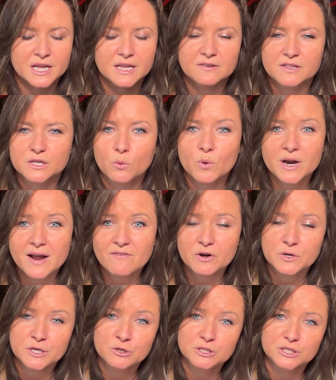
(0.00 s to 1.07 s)
and so whatever
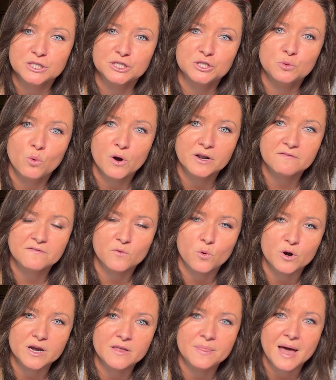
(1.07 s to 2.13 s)
uses you want it
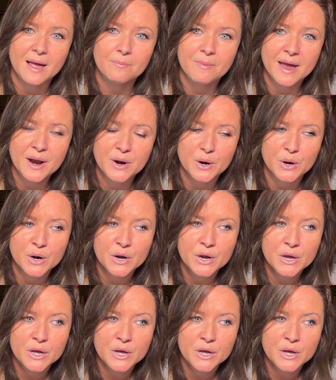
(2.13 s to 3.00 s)
for in that manner,